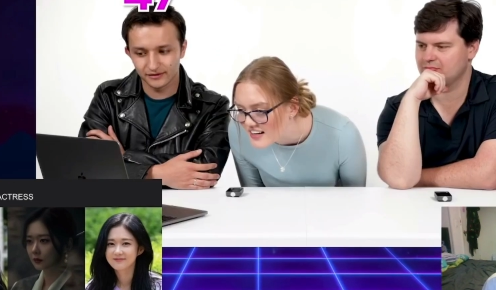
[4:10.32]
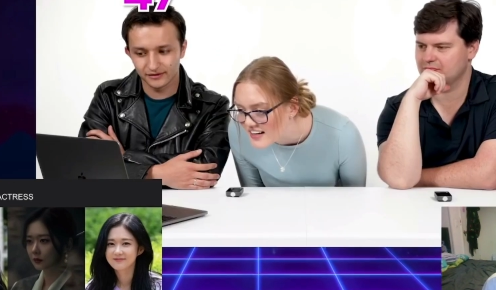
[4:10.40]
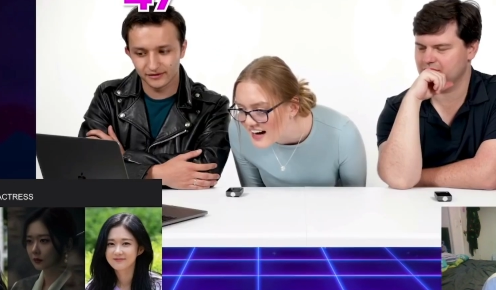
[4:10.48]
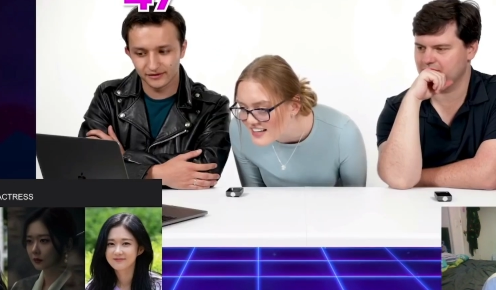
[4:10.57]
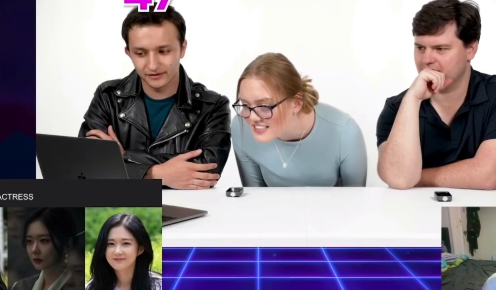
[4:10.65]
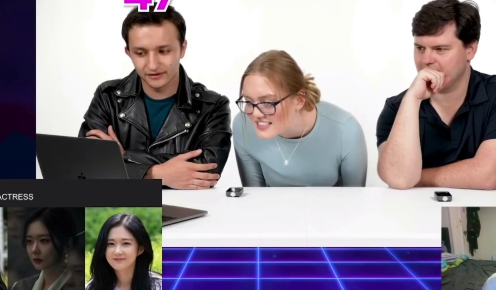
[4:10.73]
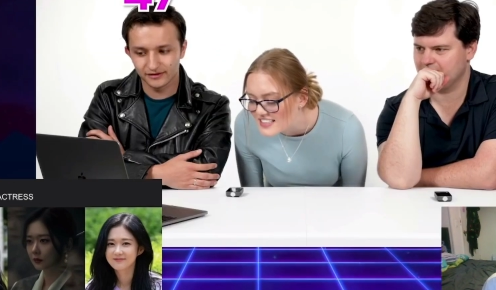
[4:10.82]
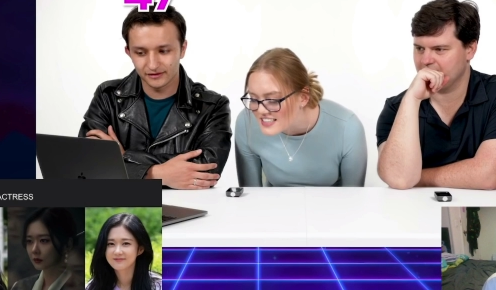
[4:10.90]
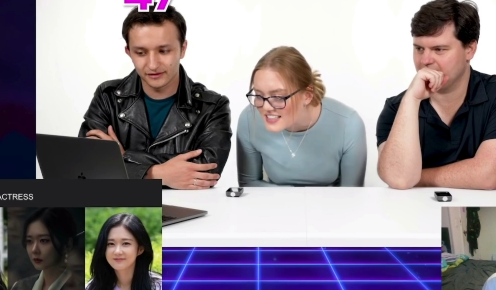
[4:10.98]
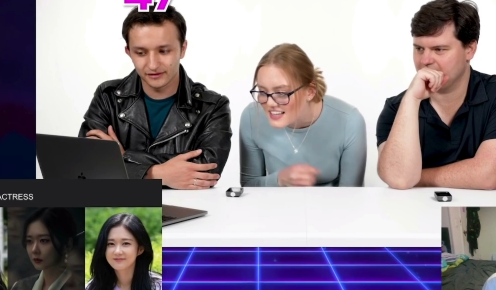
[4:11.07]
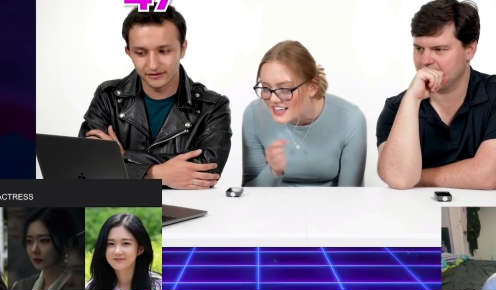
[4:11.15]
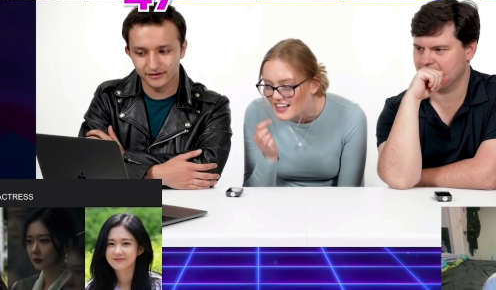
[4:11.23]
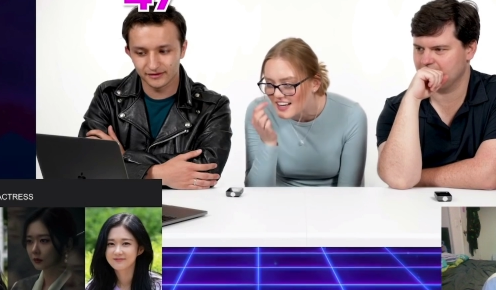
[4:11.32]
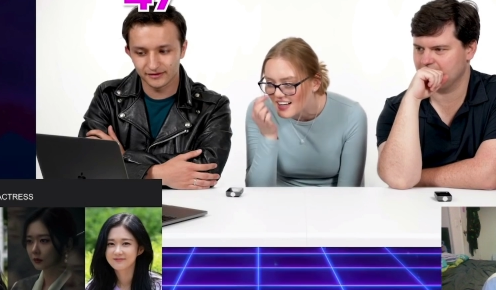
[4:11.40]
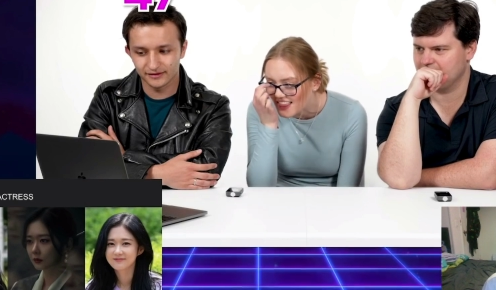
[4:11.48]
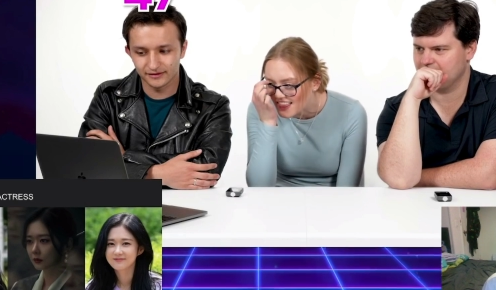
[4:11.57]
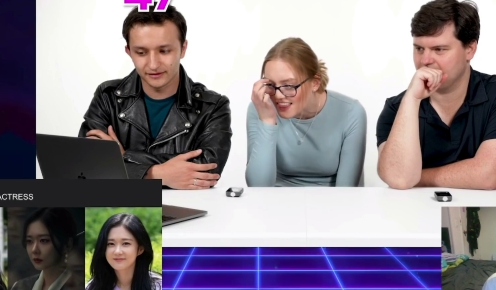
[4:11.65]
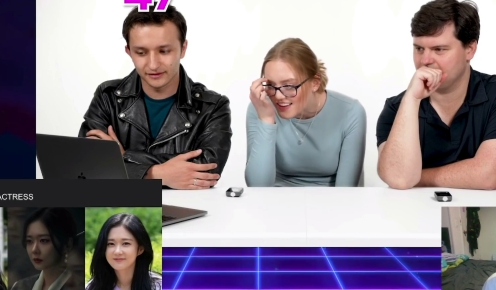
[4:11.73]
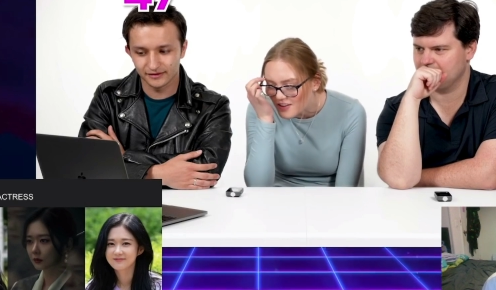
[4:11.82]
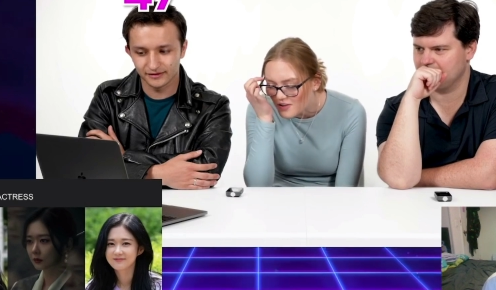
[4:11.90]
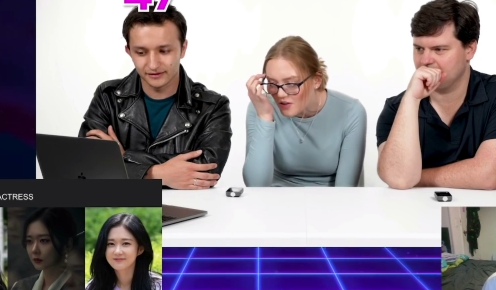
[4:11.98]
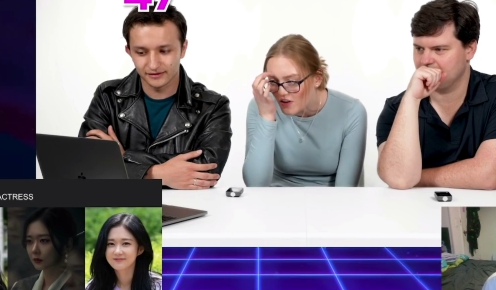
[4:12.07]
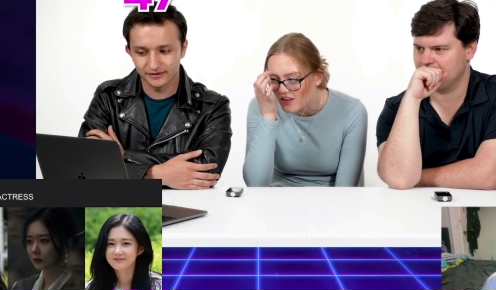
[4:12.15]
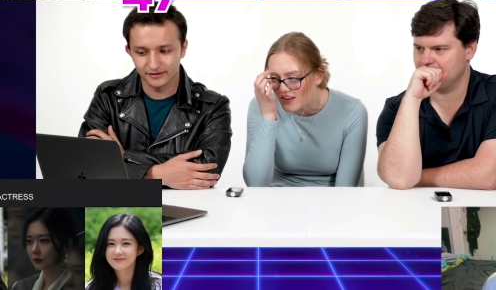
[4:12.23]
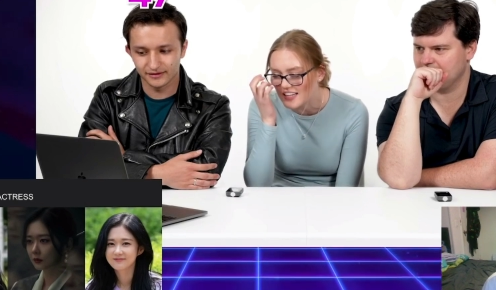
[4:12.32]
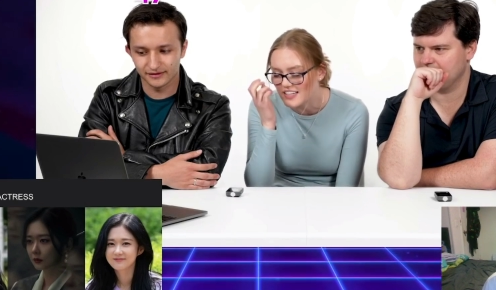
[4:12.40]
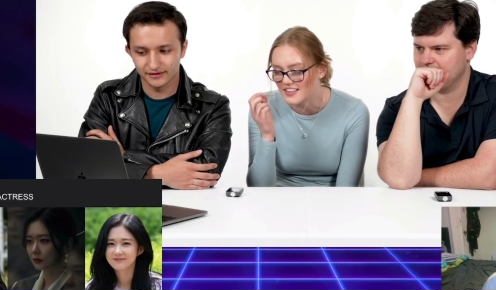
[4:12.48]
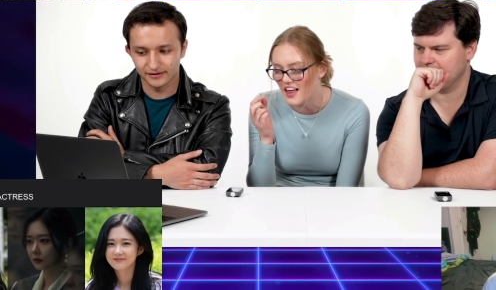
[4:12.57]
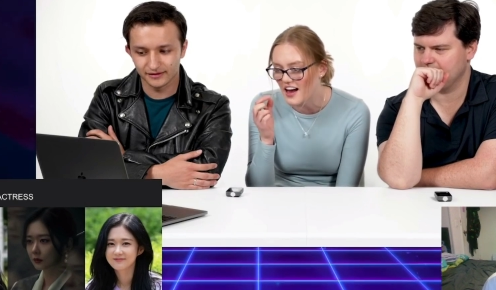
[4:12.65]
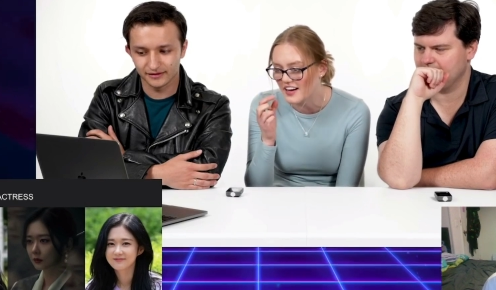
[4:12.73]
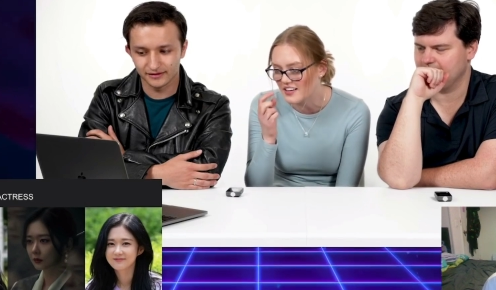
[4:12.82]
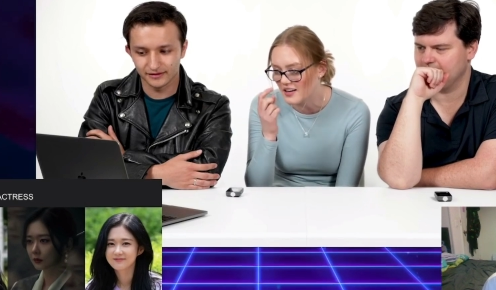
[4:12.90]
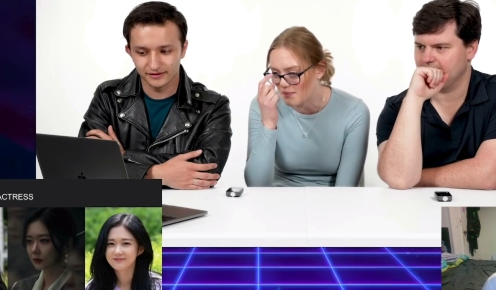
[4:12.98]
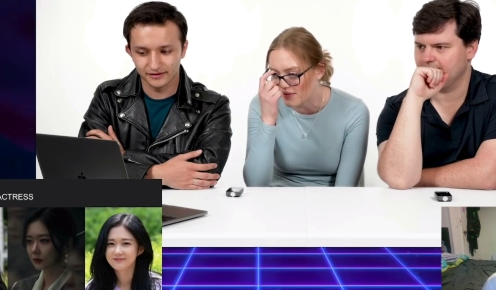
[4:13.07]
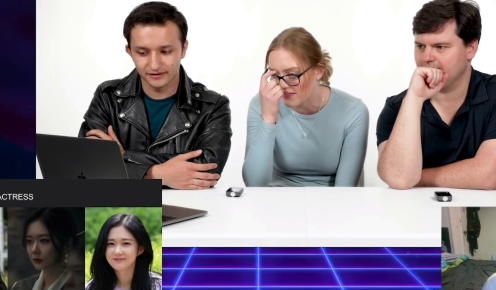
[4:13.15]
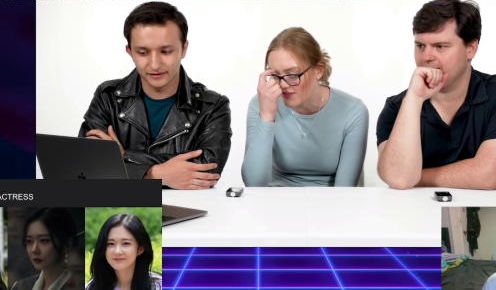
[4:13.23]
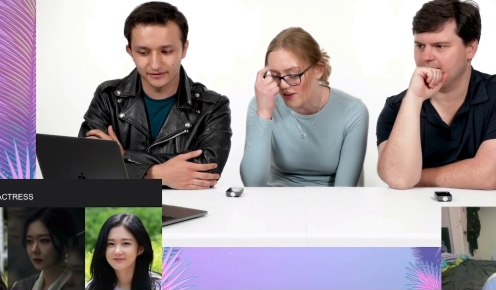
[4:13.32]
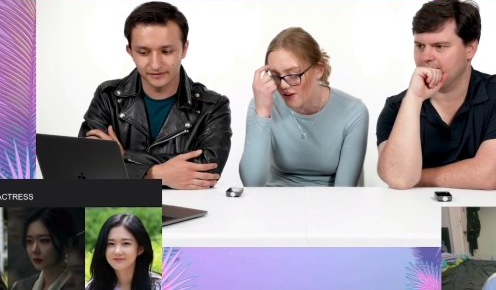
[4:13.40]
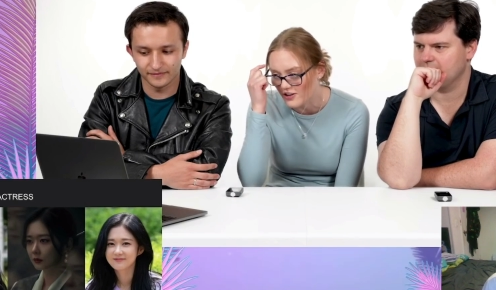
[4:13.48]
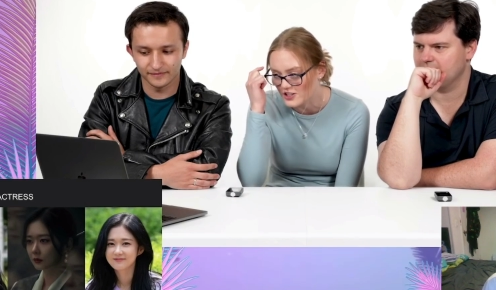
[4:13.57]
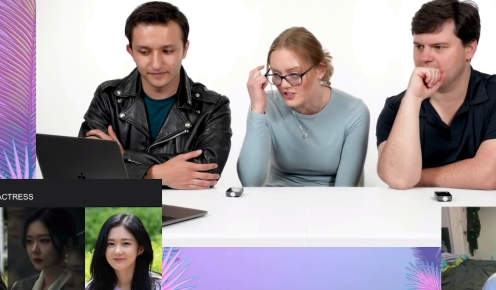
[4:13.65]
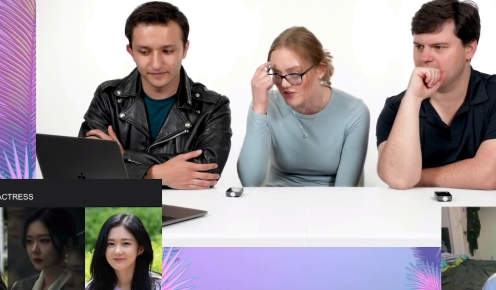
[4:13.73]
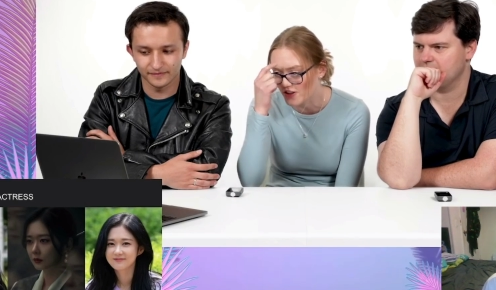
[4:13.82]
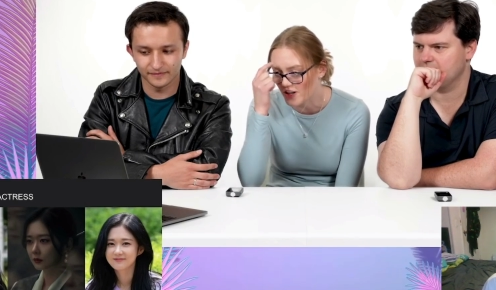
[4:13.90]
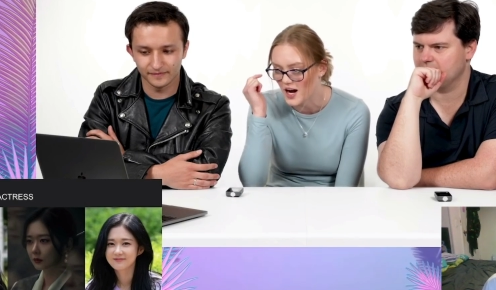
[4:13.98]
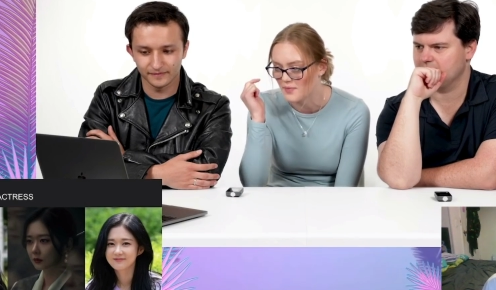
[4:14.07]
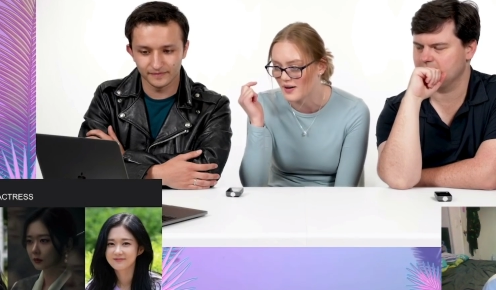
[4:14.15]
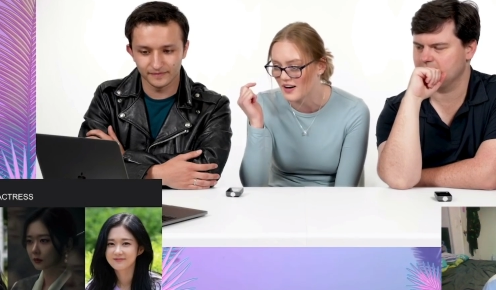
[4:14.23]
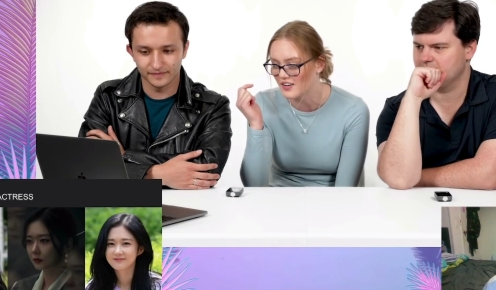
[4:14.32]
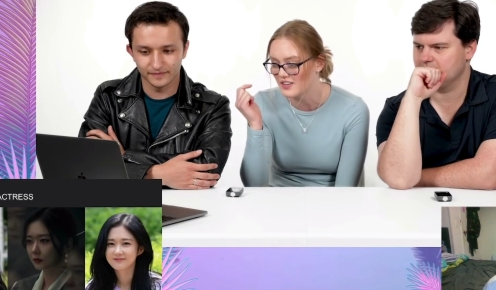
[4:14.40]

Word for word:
Speaker 1: kind of see like a little like line above the arch of her eyebrow.